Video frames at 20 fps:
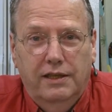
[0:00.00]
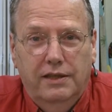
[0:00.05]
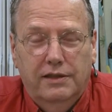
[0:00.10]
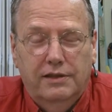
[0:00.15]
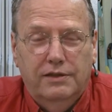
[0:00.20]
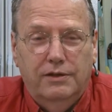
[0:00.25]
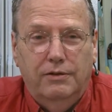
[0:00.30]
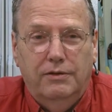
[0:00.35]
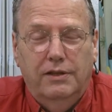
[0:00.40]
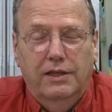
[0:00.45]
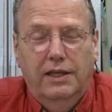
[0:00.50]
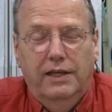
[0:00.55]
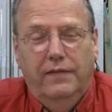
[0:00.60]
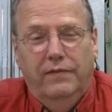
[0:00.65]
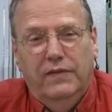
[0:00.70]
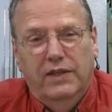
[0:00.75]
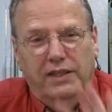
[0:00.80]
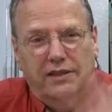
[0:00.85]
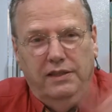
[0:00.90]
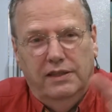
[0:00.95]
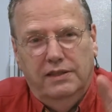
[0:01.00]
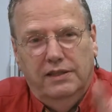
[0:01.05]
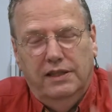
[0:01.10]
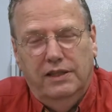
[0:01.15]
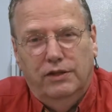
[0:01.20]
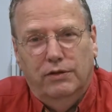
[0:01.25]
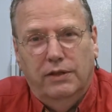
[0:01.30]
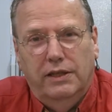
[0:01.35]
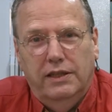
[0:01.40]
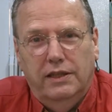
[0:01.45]
So, as I
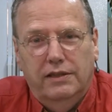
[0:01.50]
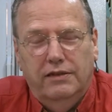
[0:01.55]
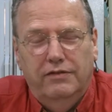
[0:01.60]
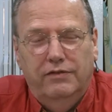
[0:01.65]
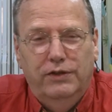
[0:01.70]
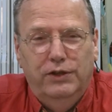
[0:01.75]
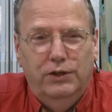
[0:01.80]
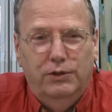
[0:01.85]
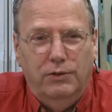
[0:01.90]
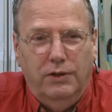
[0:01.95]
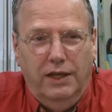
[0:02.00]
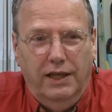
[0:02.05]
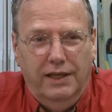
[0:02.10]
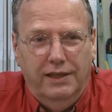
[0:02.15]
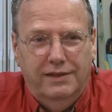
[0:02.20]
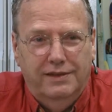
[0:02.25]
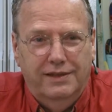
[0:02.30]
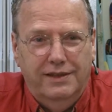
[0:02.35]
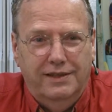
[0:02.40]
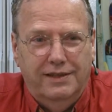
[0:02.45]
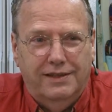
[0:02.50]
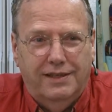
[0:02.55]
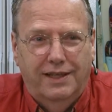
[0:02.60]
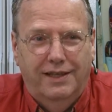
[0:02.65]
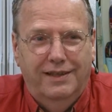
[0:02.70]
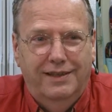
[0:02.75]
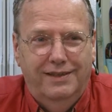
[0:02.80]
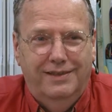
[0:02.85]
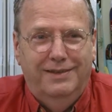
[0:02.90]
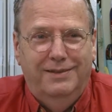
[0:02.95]
said, try not to visualize this.
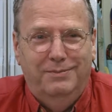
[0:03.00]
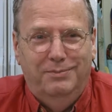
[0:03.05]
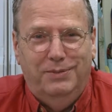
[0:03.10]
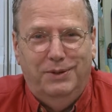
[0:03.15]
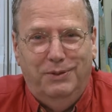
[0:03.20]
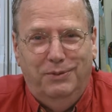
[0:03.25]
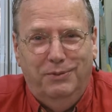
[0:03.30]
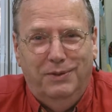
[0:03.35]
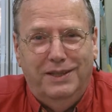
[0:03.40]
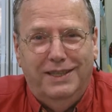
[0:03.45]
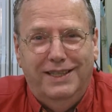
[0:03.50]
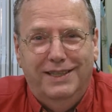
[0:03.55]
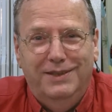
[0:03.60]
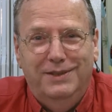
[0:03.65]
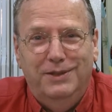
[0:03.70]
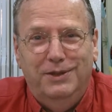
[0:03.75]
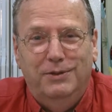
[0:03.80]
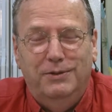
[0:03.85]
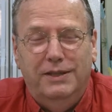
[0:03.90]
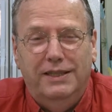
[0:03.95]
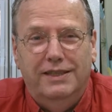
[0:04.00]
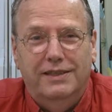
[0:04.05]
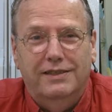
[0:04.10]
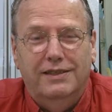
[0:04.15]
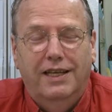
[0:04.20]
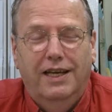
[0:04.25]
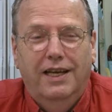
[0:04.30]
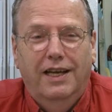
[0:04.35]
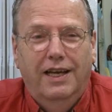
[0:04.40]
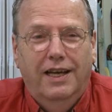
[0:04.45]
But what I do
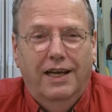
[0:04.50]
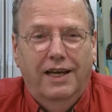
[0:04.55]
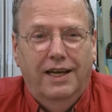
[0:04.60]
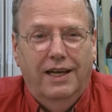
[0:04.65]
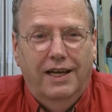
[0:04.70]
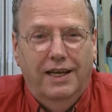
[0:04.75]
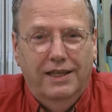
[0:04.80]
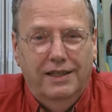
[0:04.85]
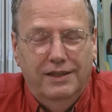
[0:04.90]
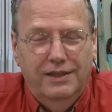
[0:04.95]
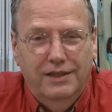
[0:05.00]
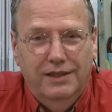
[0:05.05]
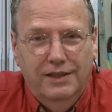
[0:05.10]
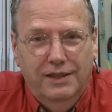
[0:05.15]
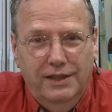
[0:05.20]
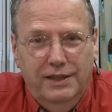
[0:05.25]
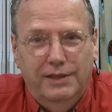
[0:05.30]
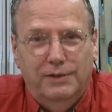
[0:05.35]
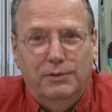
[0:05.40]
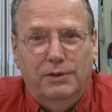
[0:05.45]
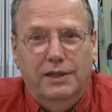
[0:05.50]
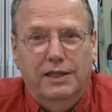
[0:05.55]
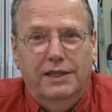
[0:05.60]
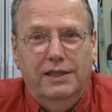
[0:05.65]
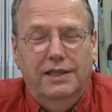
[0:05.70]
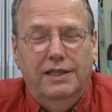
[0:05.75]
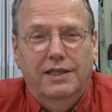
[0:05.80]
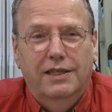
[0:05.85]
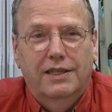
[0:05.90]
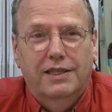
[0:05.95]
is I
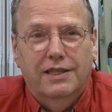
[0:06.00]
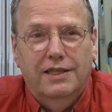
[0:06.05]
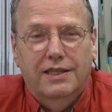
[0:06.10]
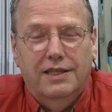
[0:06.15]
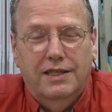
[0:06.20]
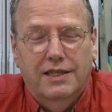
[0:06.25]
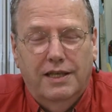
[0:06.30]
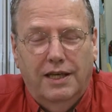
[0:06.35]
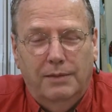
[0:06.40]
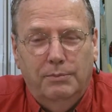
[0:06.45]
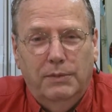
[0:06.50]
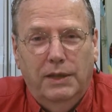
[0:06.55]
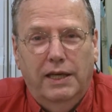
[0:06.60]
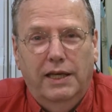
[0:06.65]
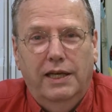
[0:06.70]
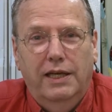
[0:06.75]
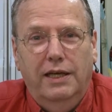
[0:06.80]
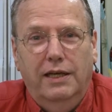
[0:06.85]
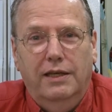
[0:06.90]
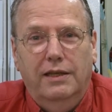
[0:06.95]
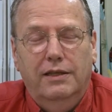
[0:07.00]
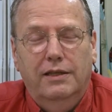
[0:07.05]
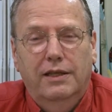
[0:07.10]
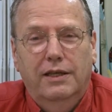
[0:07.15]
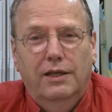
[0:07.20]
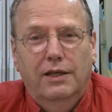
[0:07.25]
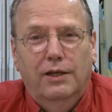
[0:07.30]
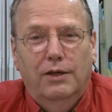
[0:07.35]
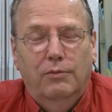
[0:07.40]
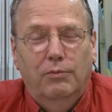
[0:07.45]
literally cut my hair
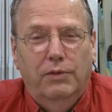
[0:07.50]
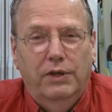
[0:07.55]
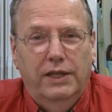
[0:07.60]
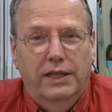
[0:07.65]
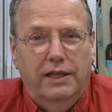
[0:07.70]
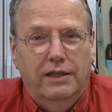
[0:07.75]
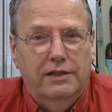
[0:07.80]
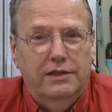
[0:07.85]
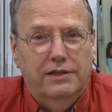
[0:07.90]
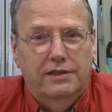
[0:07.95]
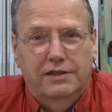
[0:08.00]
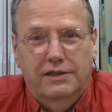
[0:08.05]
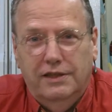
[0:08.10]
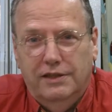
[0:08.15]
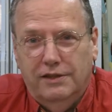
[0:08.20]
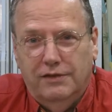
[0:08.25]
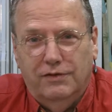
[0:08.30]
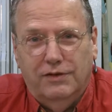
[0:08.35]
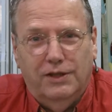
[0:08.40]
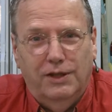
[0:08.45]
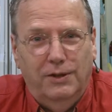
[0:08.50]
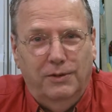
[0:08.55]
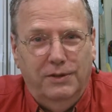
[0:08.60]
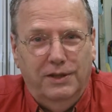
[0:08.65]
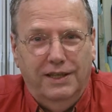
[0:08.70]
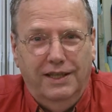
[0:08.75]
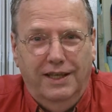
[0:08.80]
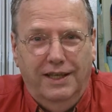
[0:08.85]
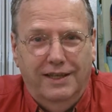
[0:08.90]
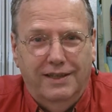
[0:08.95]
without a stitch of
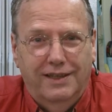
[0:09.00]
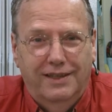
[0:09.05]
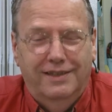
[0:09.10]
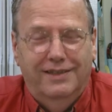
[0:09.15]
clothing on.